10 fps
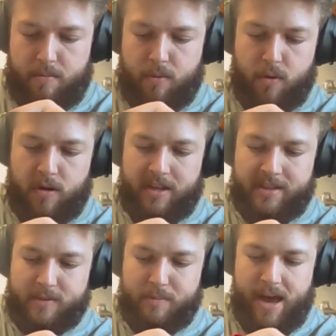pour it into
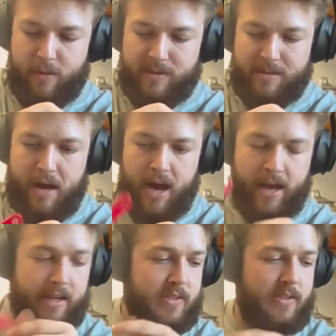this bag with some
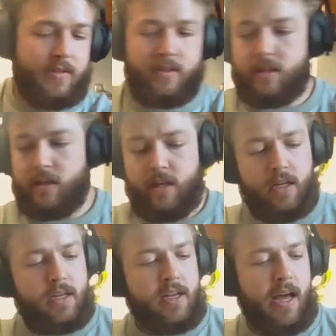ice.
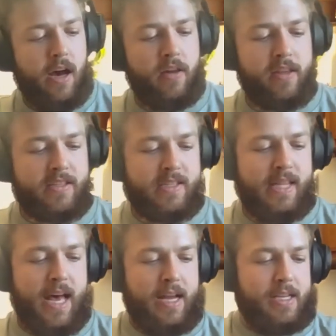Now this is
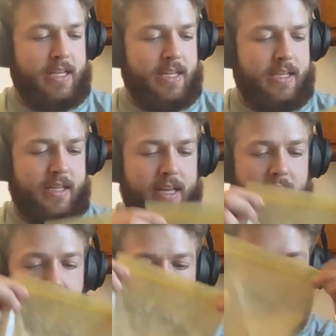that
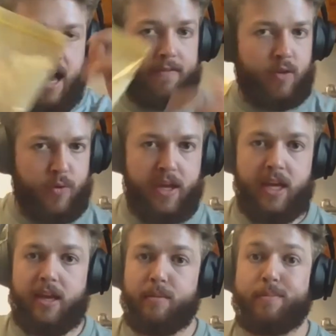half and half
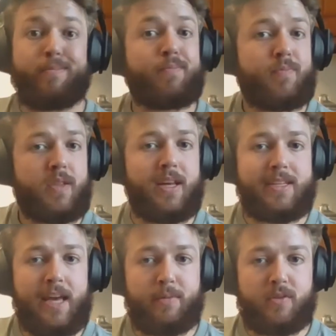cream, the
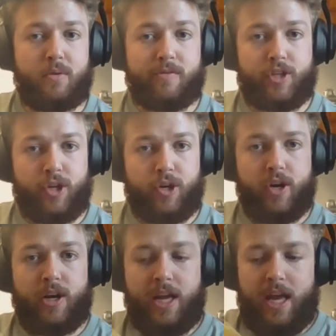tablespoon of
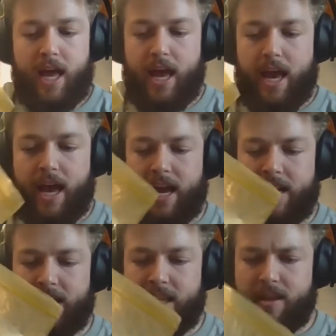sugar,
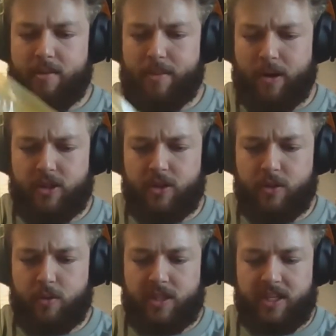and about
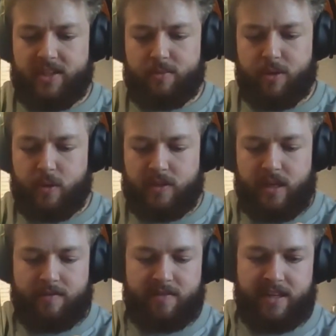2 teaspoons
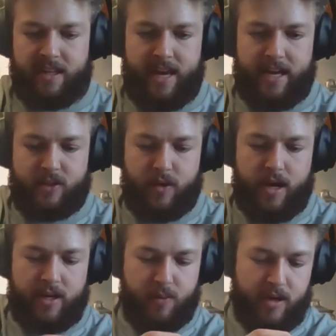of vanilla
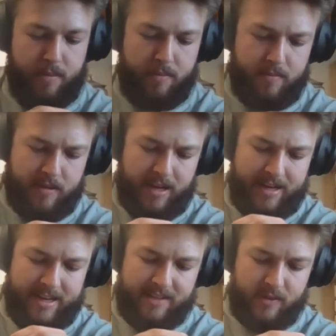extract. I'm going to kind of
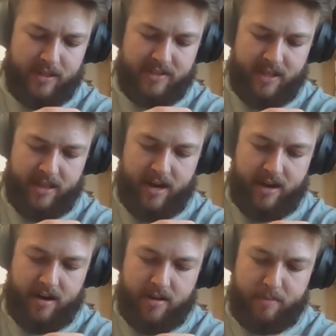nestle this in there,
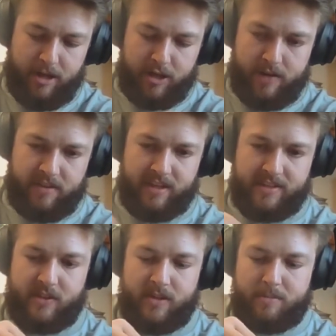make sure everything's
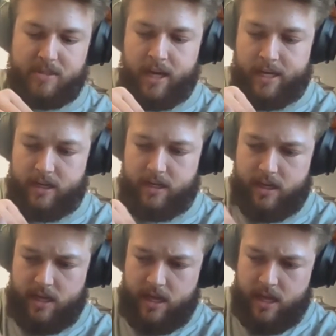sealed up tight.
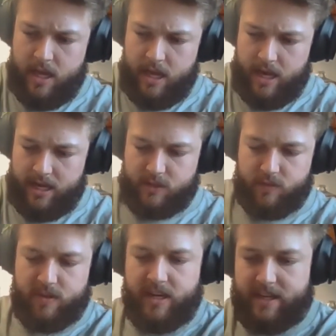And so
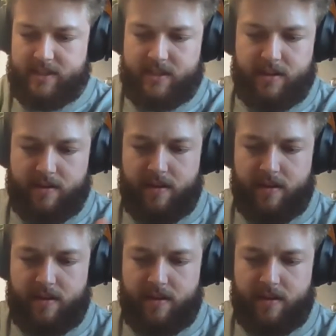for the next